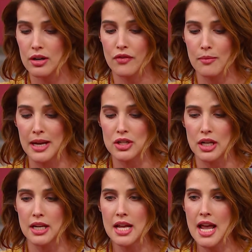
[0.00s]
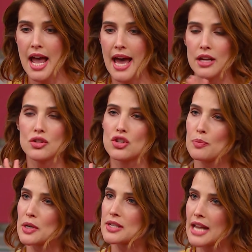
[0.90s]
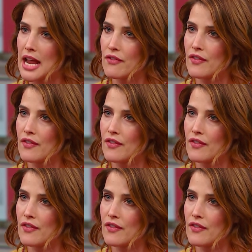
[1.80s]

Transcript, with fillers: card information, and it's super safe